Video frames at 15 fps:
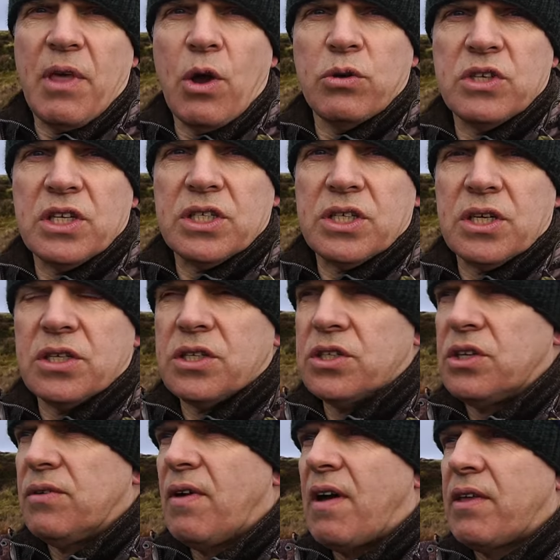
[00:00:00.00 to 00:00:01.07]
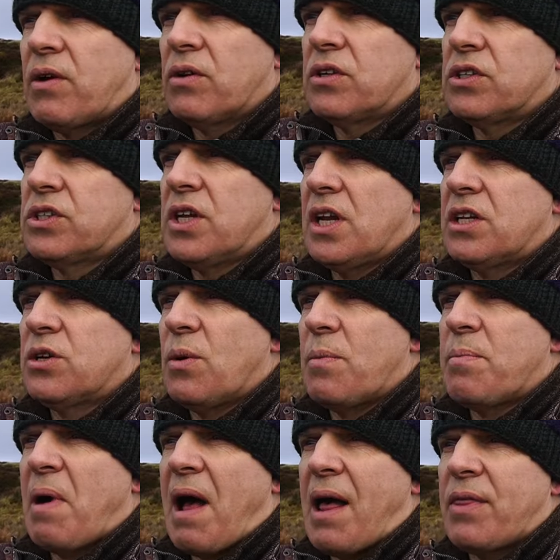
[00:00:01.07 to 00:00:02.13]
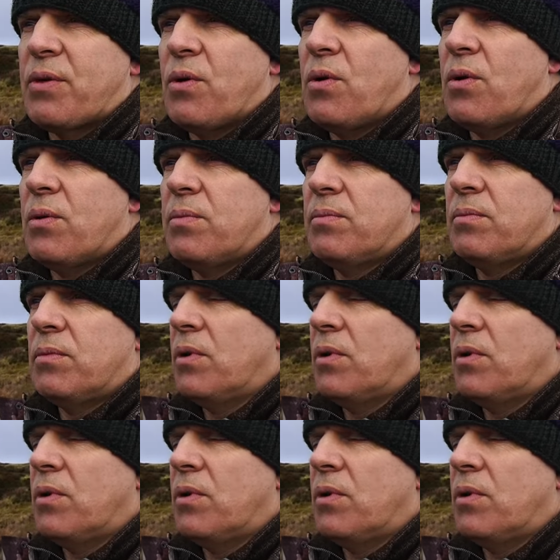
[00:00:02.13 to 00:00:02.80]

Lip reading: those instances you've either got to stick to a path or